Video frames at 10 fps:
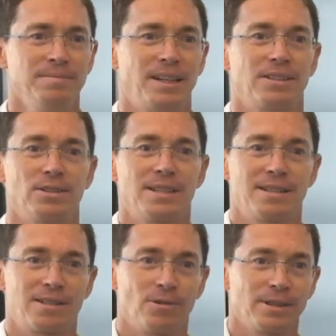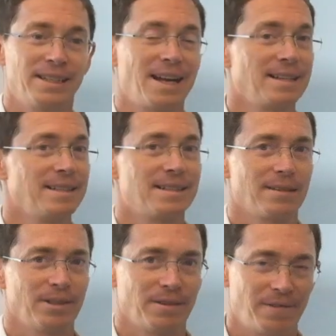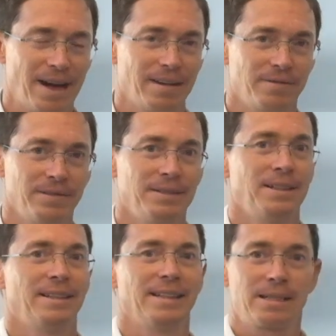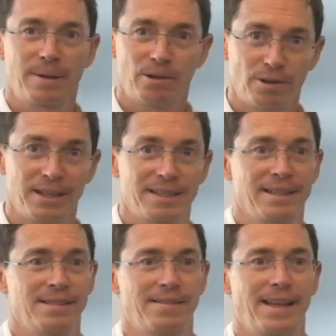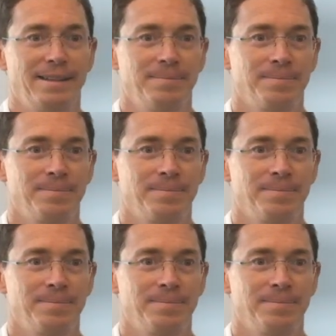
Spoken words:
that got installed in 1975 and has been running since then.